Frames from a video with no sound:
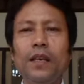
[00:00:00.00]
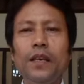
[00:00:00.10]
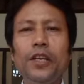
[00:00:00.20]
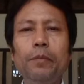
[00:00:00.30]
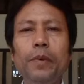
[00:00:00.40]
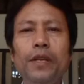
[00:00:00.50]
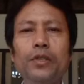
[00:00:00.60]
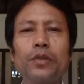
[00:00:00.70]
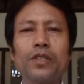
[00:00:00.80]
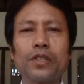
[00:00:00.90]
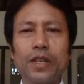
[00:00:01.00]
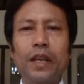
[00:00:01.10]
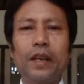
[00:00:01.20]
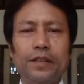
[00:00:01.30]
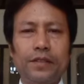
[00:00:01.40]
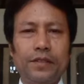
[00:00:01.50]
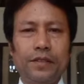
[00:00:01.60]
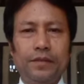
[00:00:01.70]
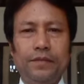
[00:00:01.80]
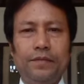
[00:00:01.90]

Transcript: It depends on the skills.